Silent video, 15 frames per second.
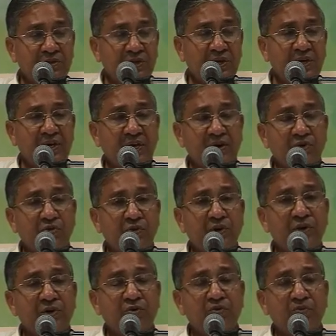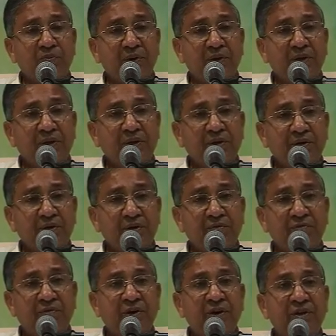they are going to play
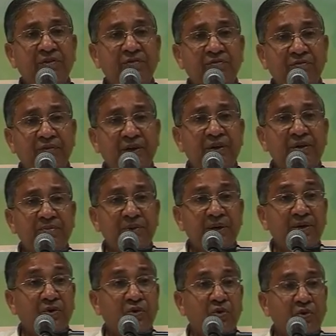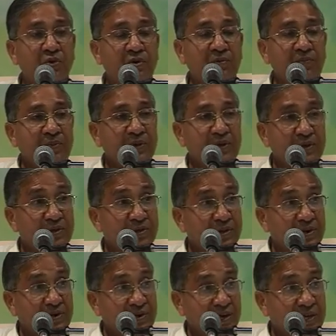a very very big role in
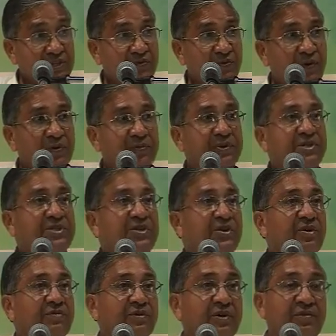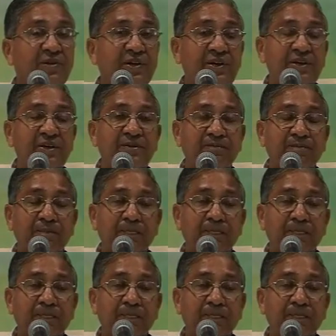the transformation of the world